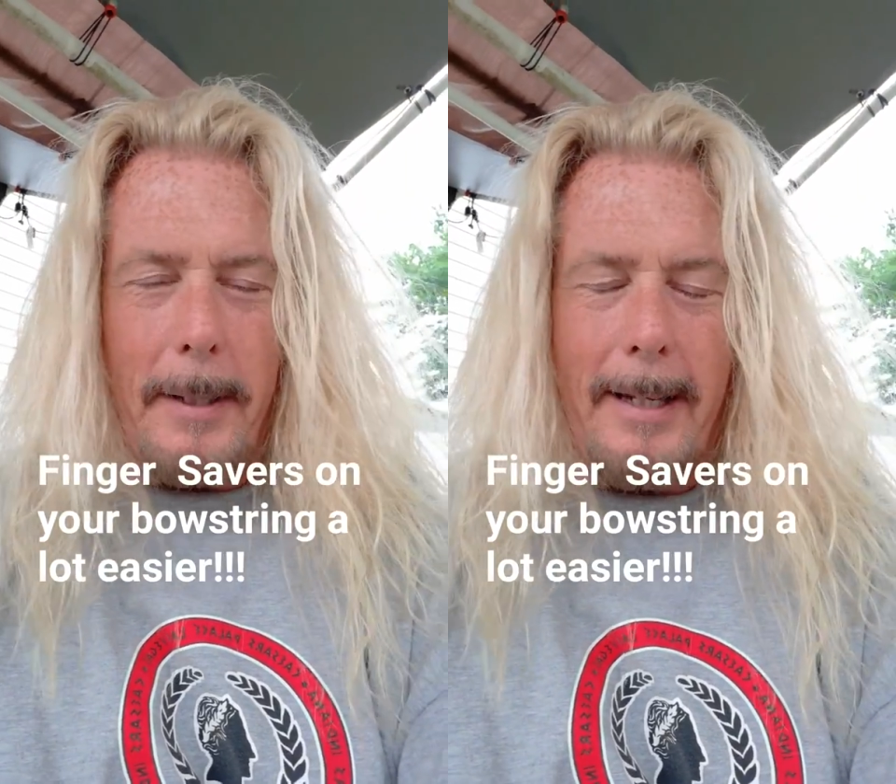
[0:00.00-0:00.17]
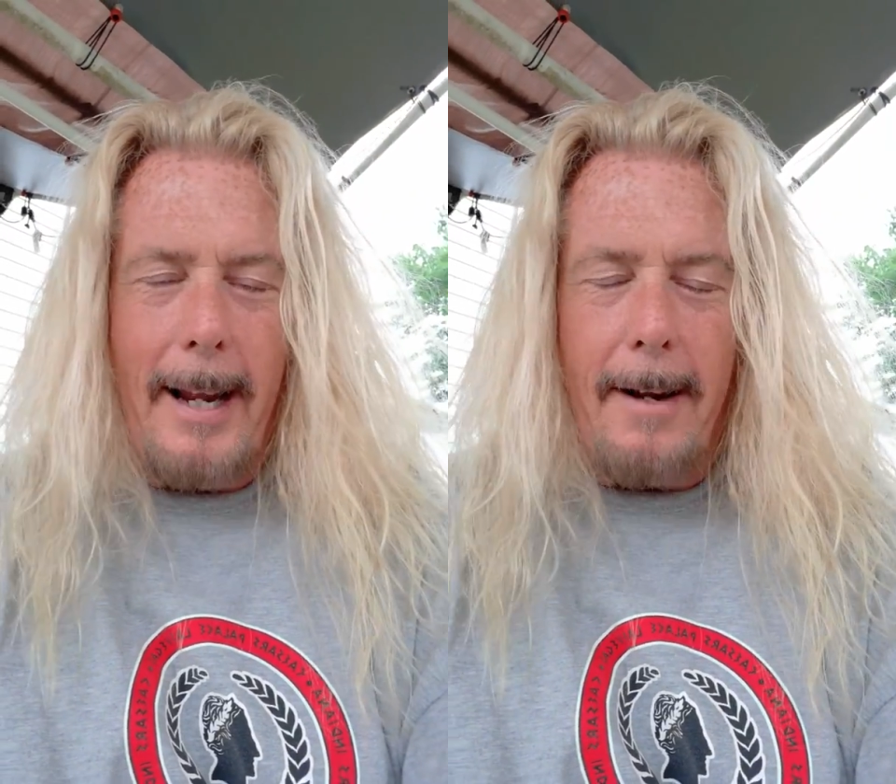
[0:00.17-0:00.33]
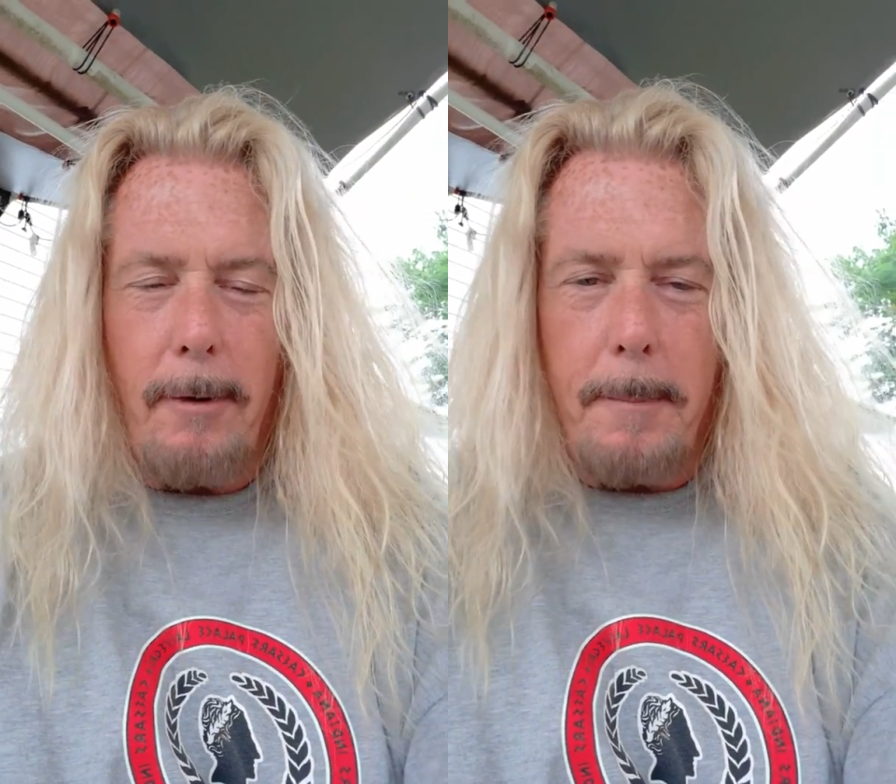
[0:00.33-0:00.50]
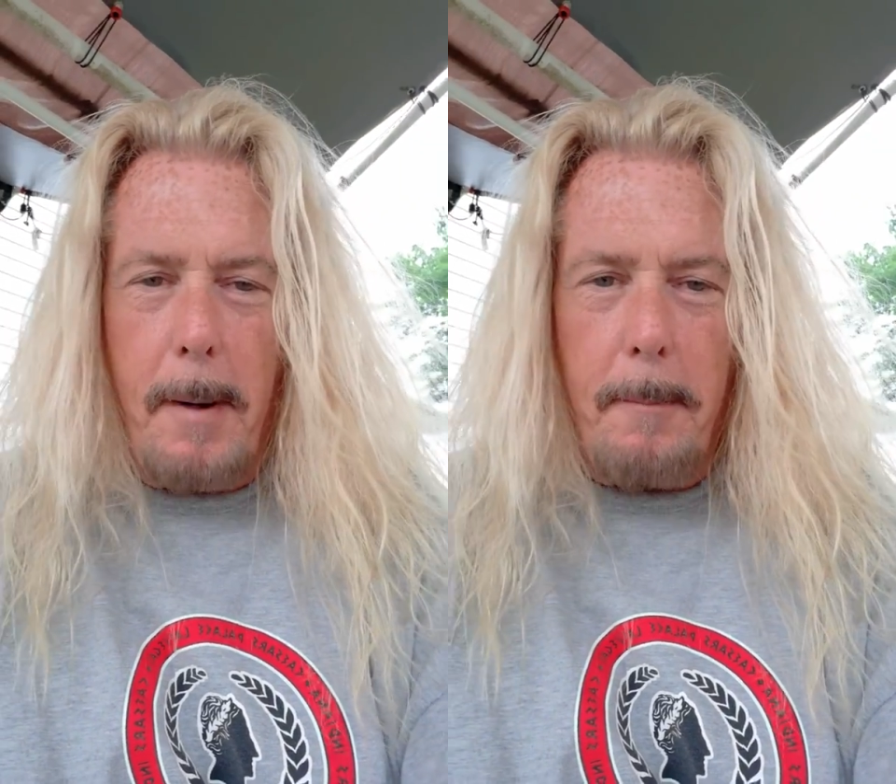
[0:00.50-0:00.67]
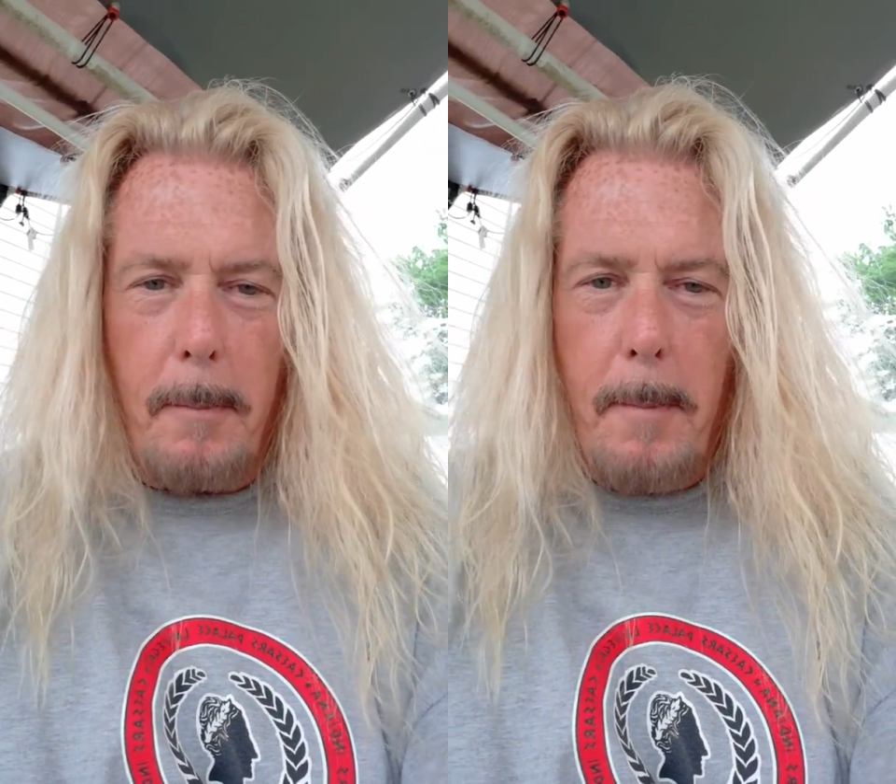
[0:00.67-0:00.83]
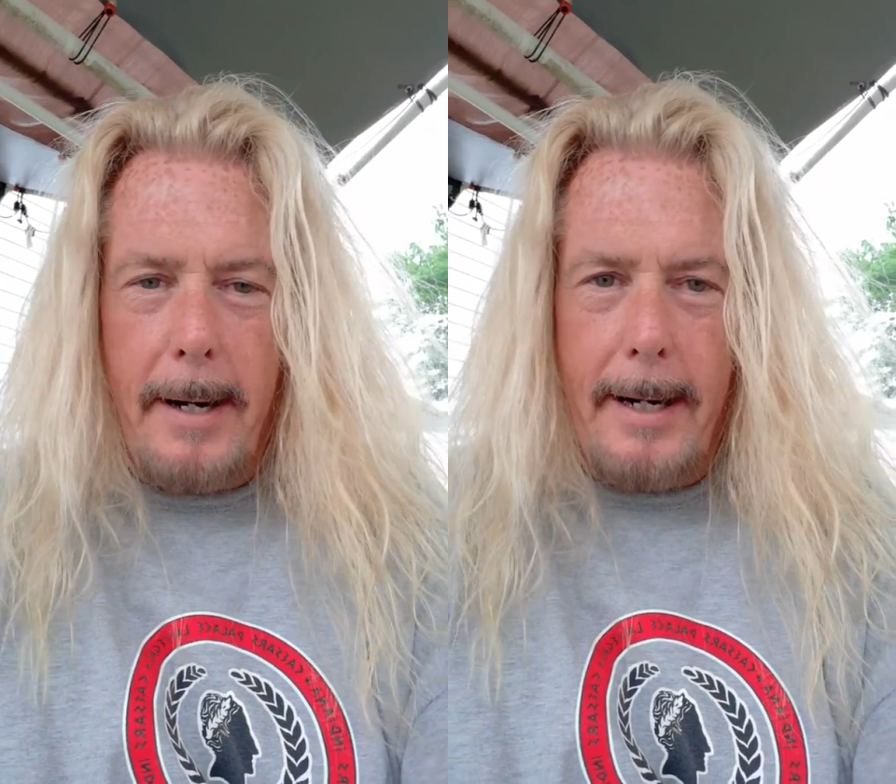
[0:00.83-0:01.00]
He can't
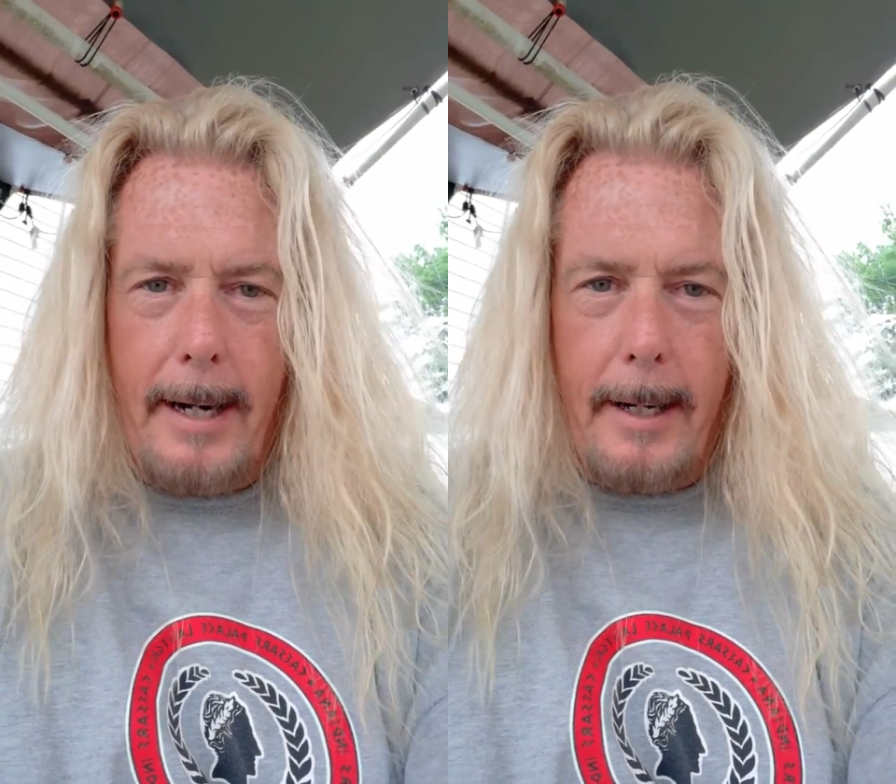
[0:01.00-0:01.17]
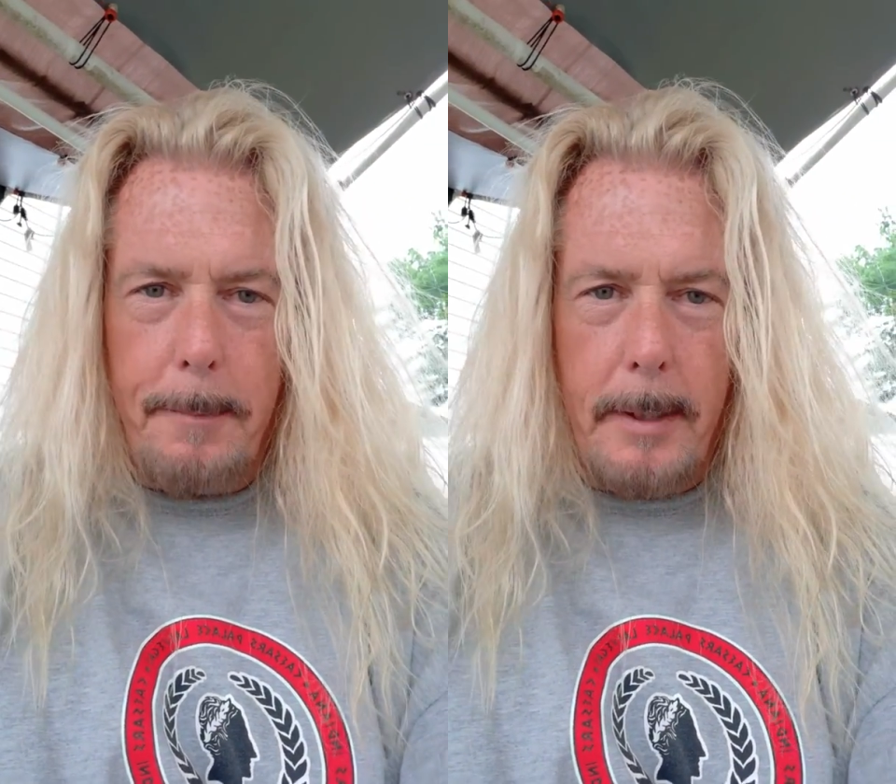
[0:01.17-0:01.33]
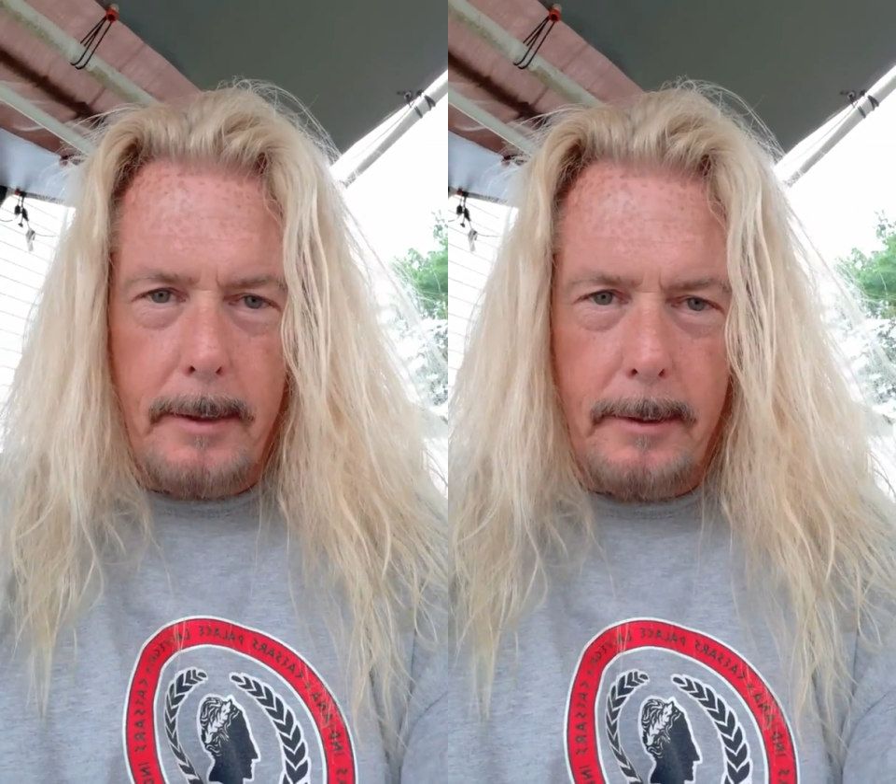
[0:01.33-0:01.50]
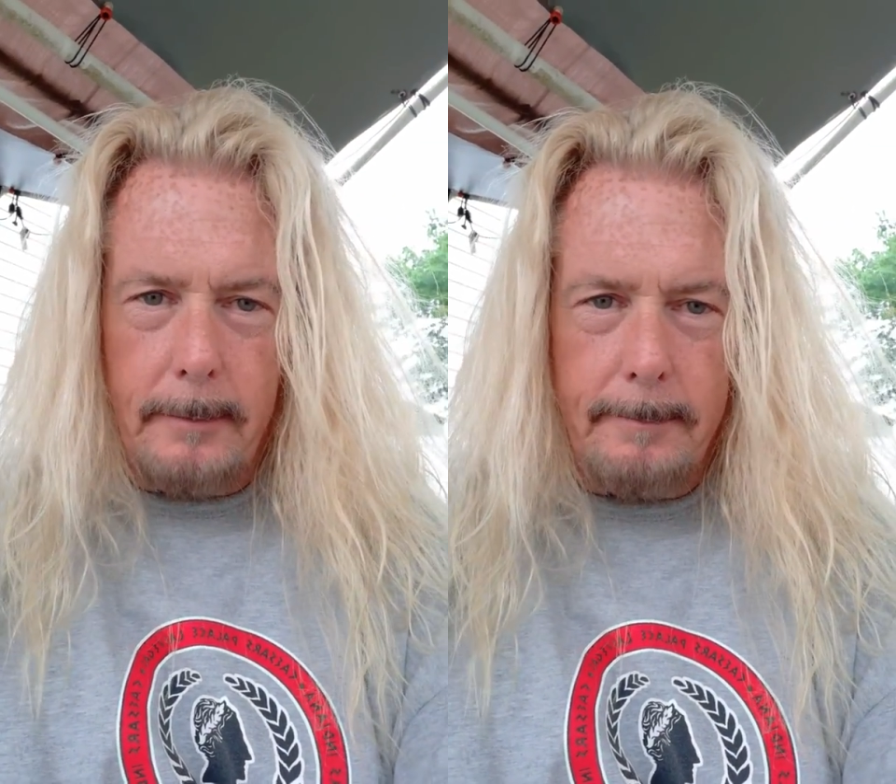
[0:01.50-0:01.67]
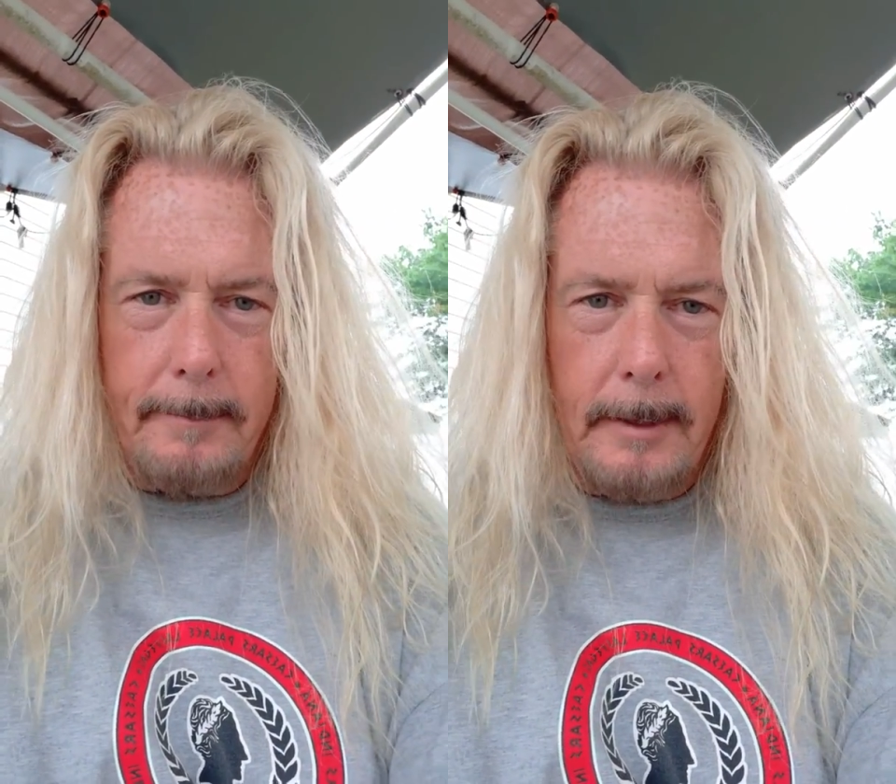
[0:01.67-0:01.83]
remember my name, and